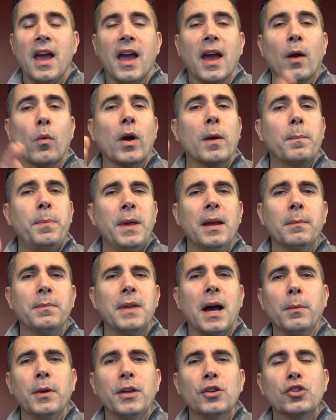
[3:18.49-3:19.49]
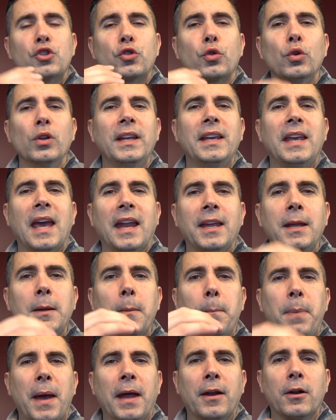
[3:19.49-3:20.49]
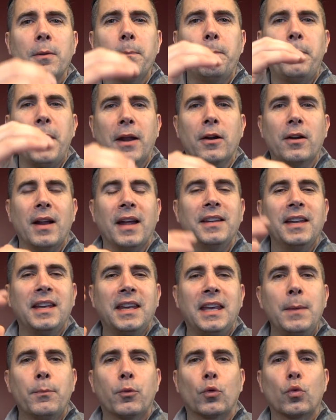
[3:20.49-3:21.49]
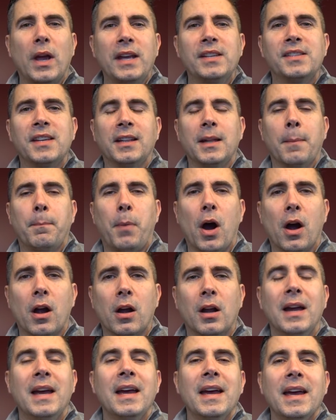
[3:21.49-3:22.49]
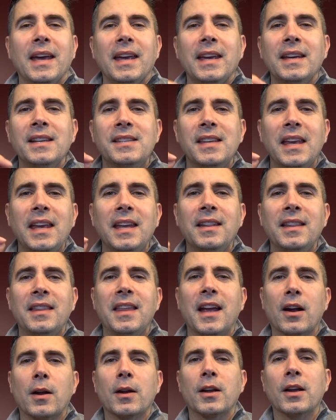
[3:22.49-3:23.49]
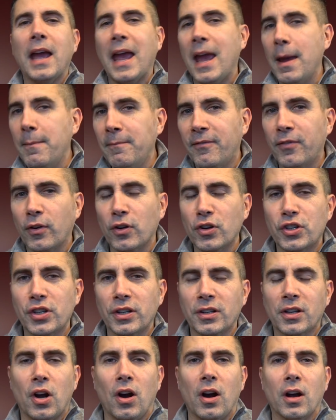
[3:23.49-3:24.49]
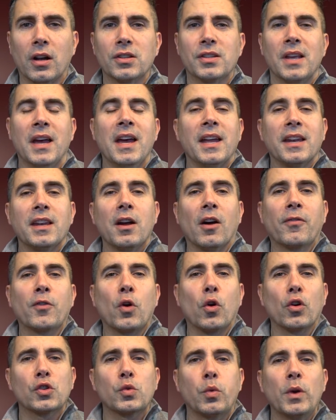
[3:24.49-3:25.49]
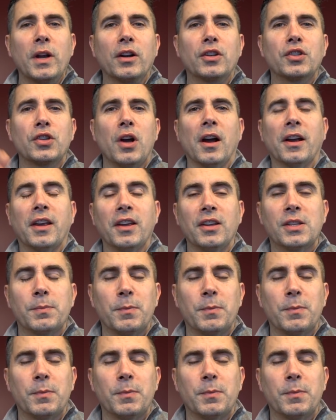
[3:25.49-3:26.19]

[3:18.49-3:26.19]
And where BMW is truly getting better, better, and they keep raising the bar is in their M version cars. Now, of course, we are talking